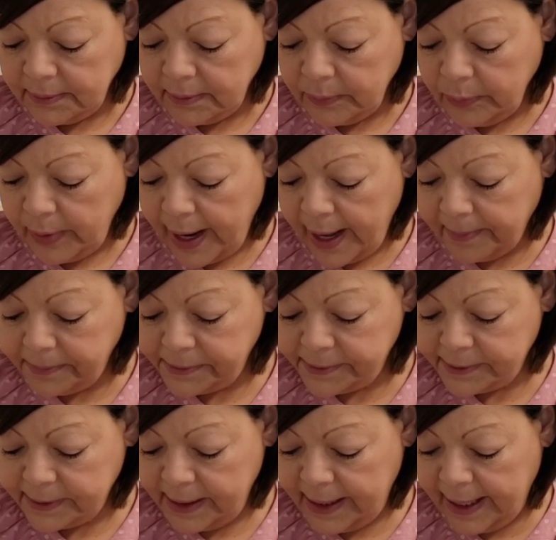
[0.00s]

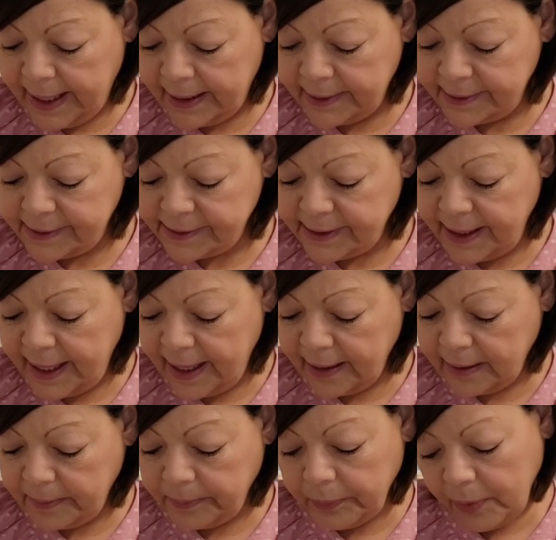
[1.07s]
Wraps and
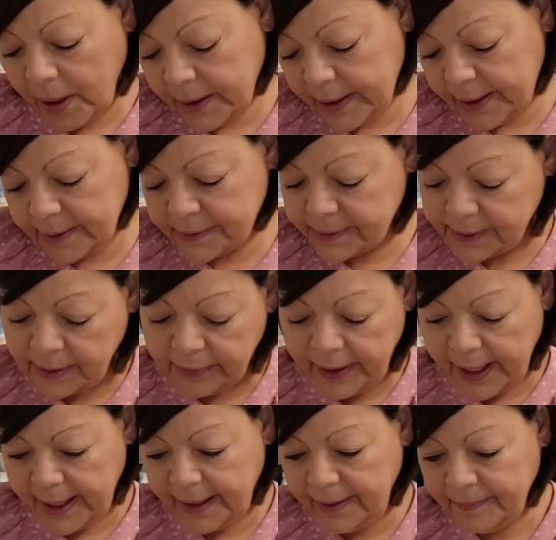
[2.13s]
Snack Products.
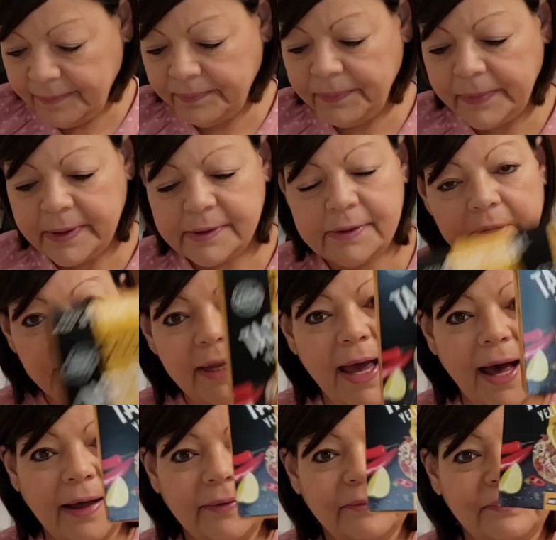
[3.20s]
Okay, so yeah,